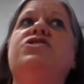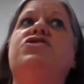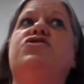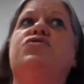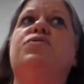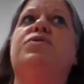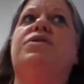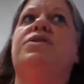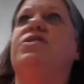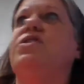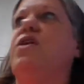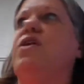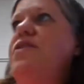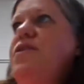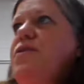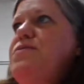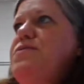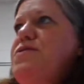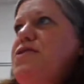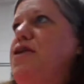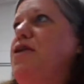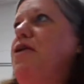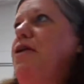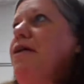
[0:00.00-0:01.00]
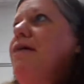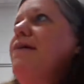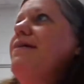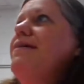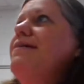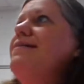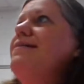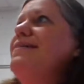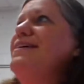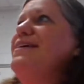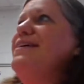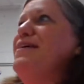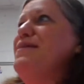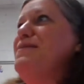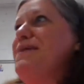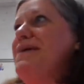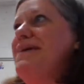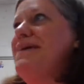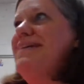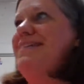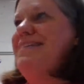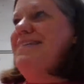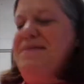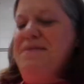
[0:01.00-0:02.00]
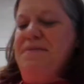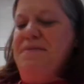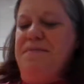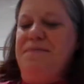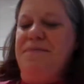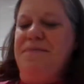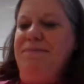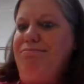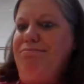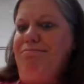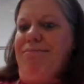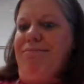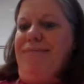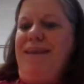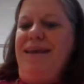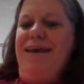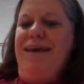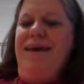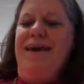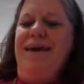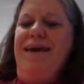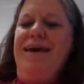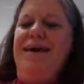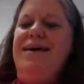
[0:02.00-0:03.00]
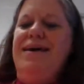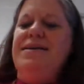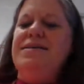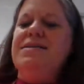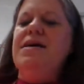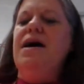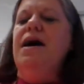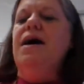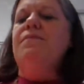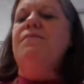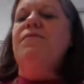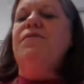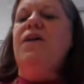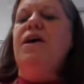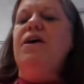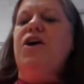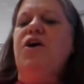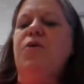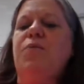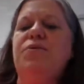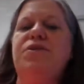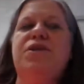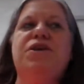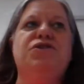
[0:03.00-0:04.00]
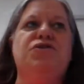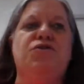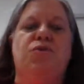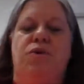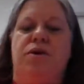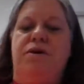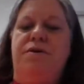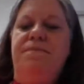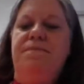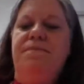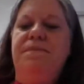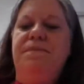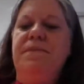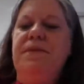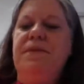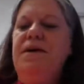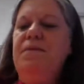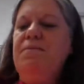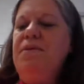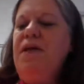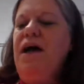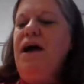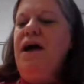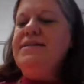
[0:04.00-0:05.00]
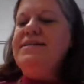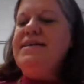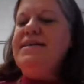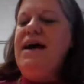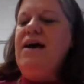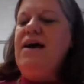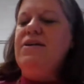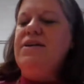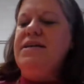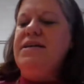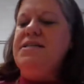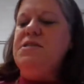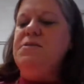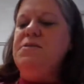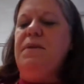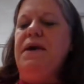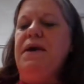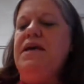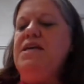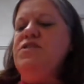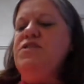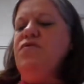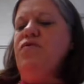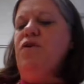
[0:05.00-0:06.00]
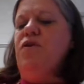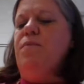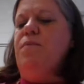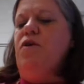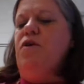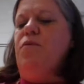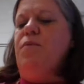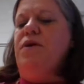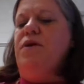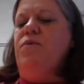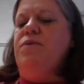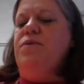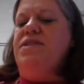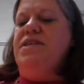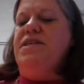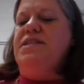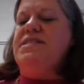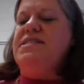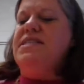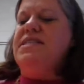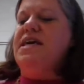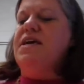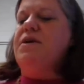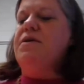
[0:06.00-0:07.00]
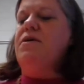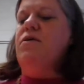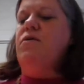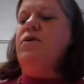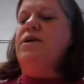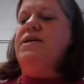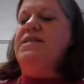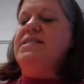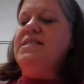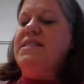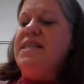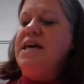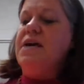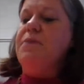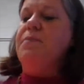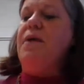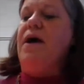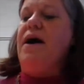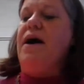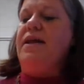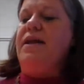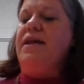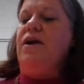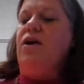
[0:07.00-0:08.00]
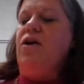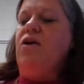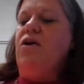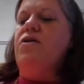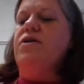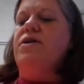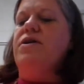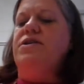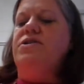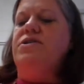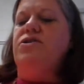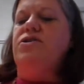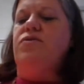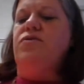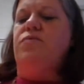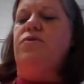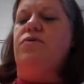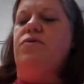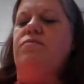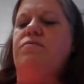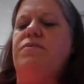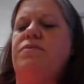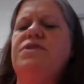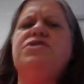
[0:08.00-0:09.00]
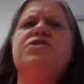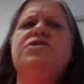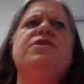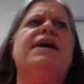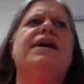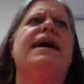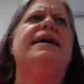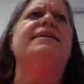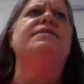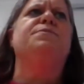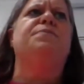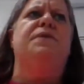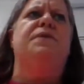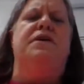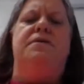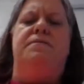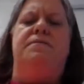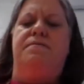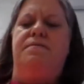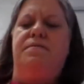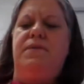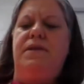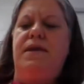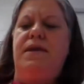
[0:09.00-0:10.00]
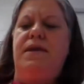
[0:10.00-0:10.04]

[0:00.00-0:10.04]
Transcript: He just really thought there was a car. You know what I mean? Tom flung open the door, blocked out its space for a moment with its thick his thick body, hurried into the room. Mr. Gatsby.